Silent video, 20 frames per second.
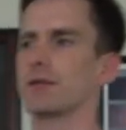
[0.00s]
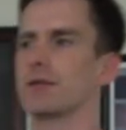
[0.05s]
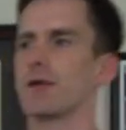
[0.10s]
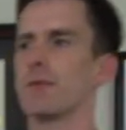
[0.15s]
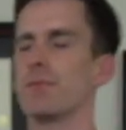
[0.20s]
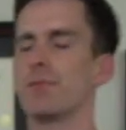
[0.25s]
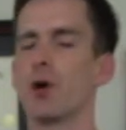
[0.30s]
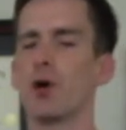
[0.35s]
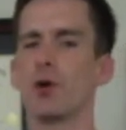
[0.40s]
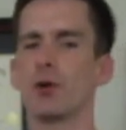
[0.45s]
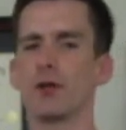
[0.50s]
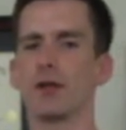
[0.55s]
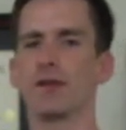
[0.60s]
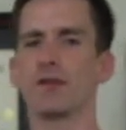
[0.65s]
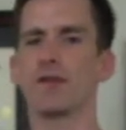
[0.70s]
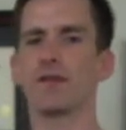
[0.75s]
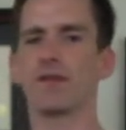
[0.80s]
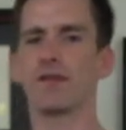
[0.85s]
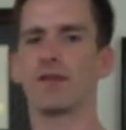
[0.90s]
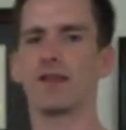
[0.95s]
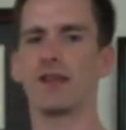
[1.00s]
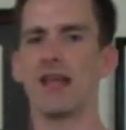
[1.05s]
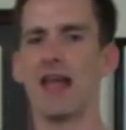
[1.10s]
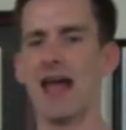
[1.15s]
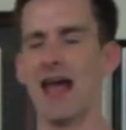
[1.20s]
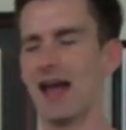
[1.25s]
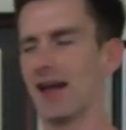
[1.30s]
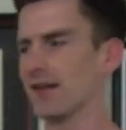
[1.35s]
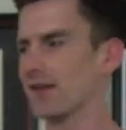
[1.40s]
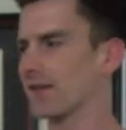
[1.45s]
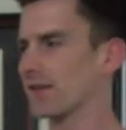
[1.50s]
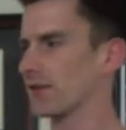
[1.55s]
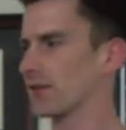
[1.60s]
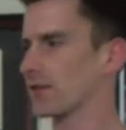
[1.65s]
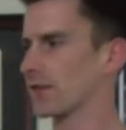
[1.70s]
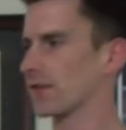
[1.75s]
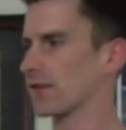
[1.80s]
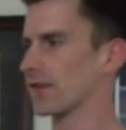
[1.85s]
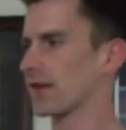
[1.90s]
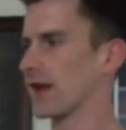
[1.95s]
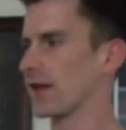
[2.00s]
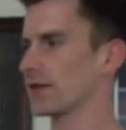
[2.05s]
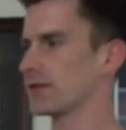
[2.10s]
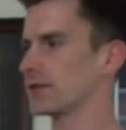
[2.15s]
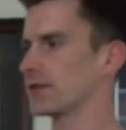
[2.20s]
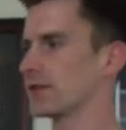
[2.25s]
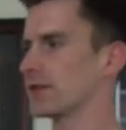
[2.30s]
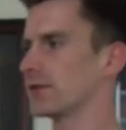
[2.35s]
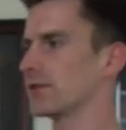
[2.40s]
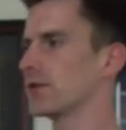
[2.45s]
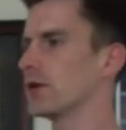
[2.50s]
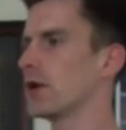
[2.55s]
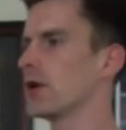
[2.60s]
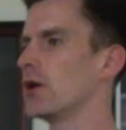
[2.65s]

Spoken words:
components: the axial skeleton,